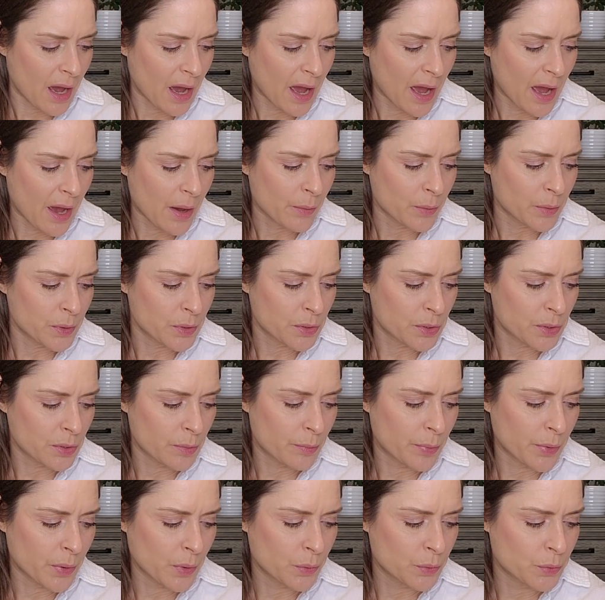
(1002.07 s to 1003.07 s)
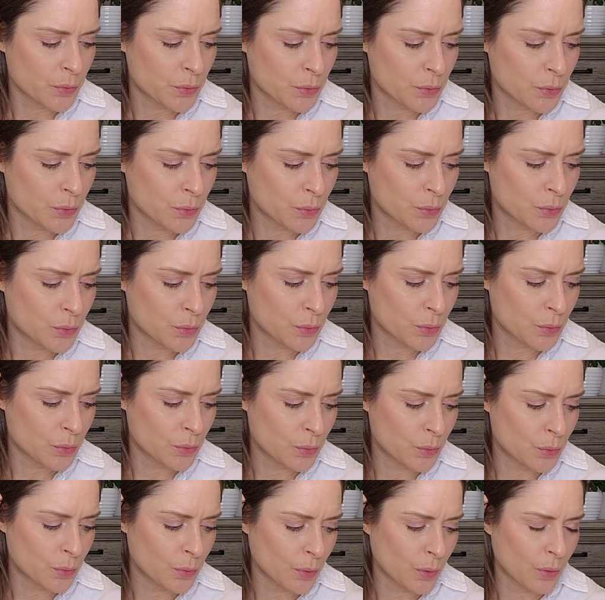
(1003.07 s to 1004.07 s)
I was supposed to
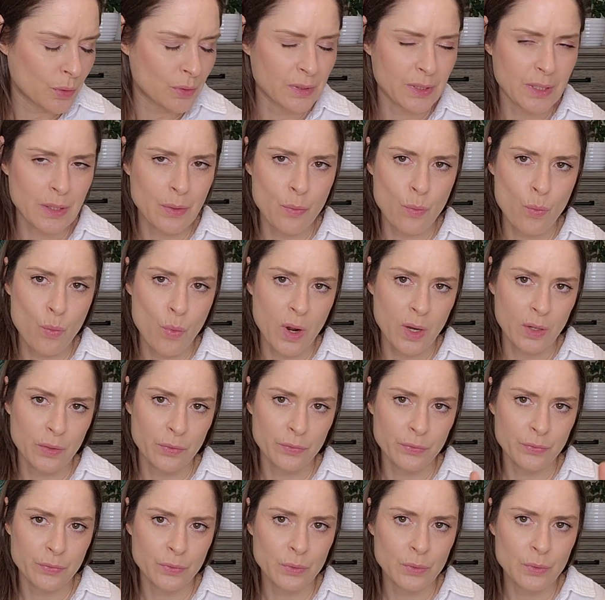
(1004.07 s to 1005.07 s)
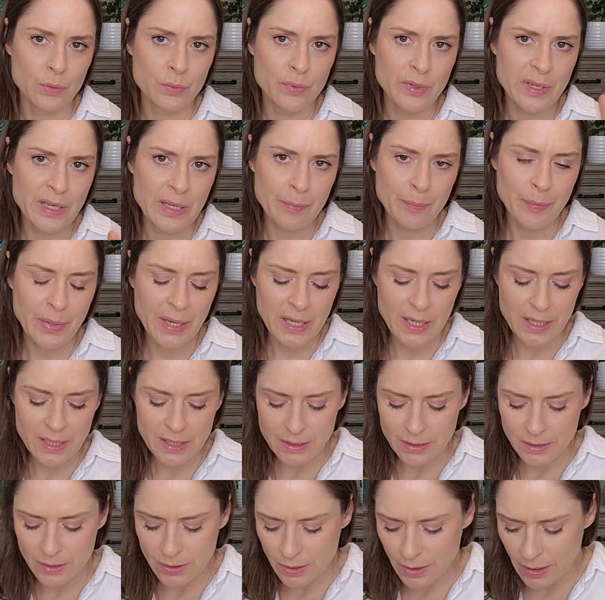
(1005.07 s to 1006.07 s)
do only 1 full
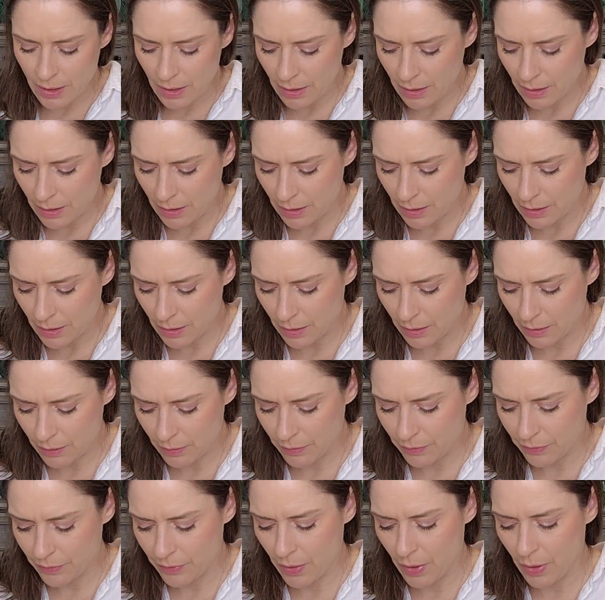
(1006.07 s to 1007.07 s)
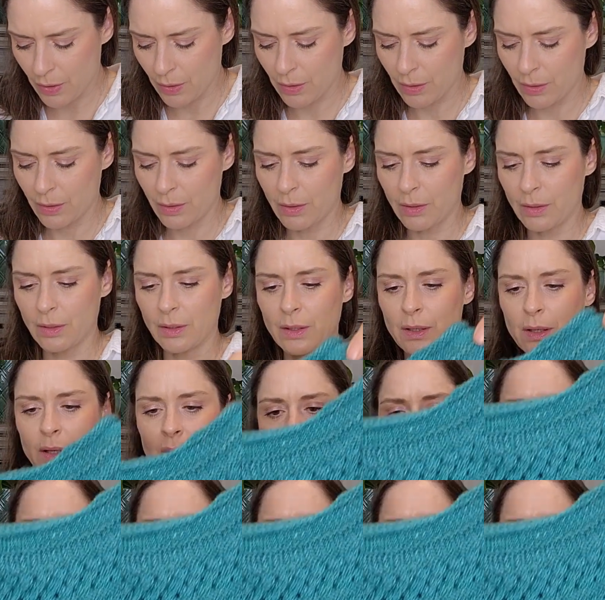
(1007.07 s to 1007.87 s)
repeat of all